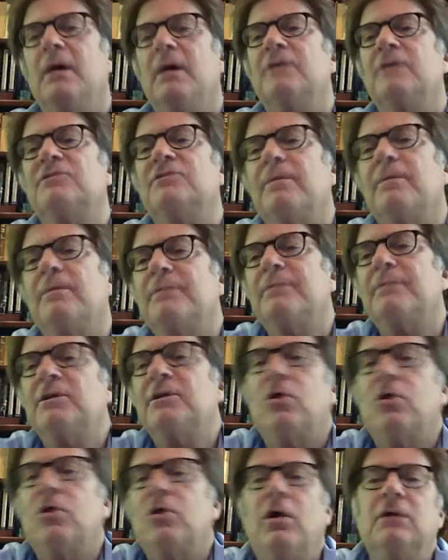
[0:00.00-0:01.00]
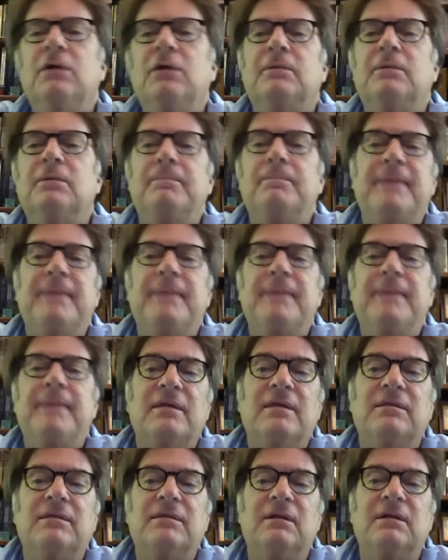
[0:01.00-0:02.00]
Something called a
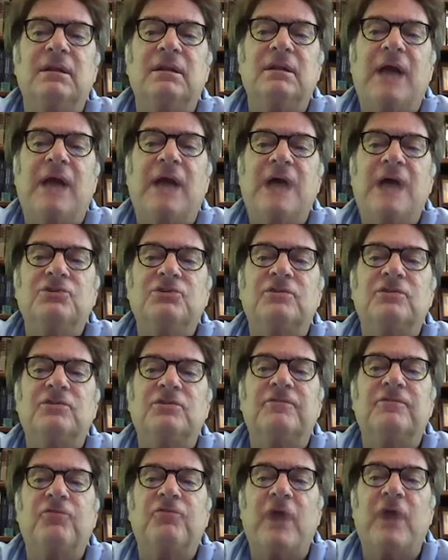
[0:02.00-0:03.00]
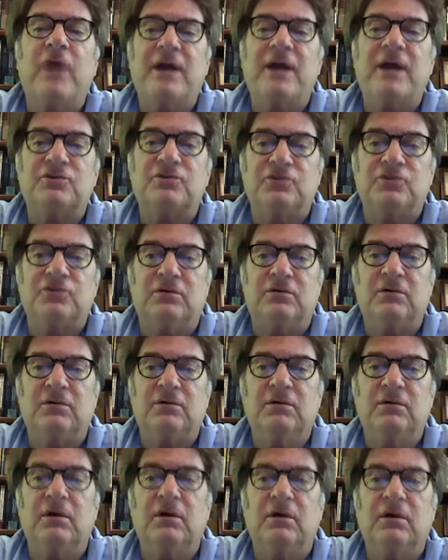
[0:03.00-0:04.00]
pathologic fracture
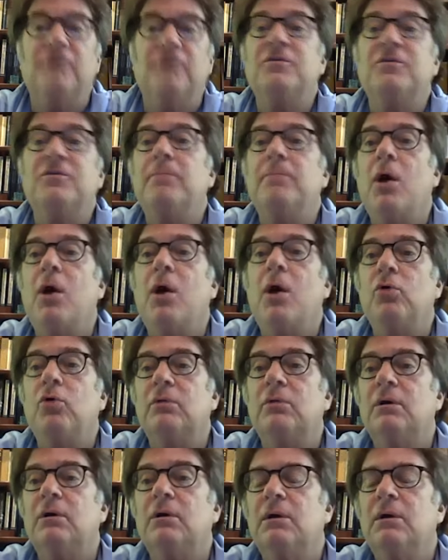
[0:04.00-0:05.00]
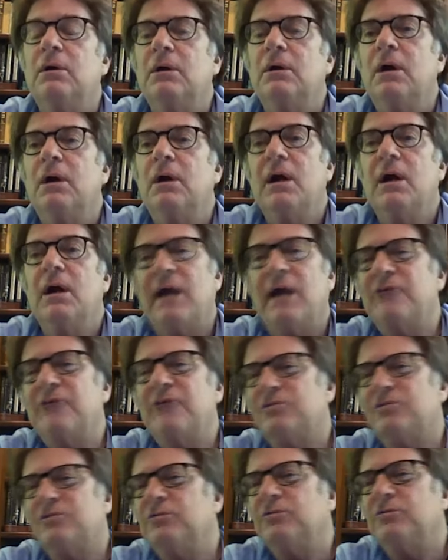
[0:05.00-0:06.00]
of the bone. Guys,
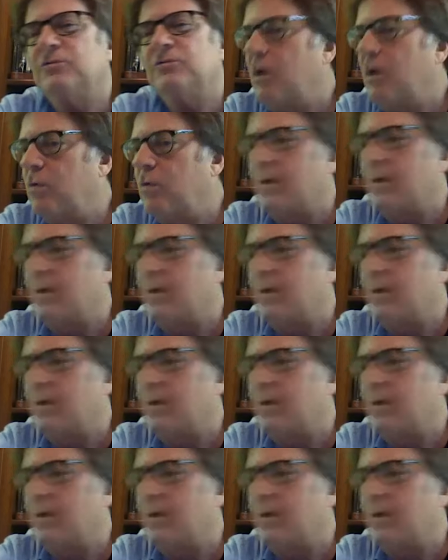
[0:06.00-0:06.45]
do you know a